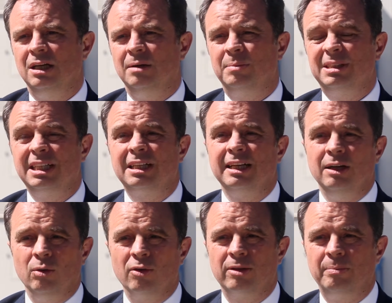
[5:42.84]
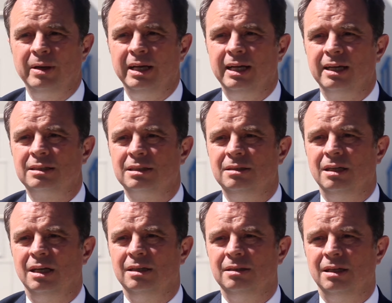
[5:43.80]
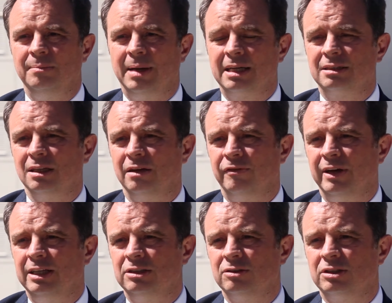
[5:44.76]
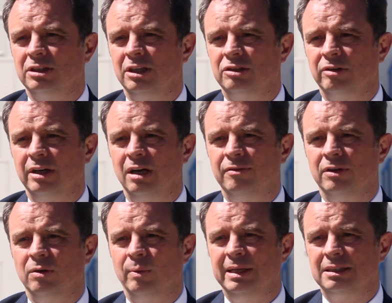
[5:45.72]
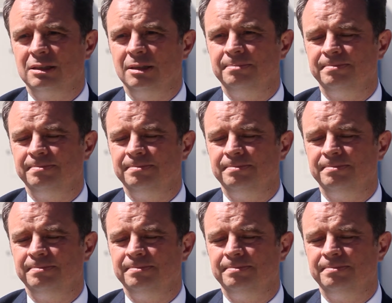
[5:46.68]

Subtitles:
particularly in orthopaedics and maxillofacial surgery over the winter.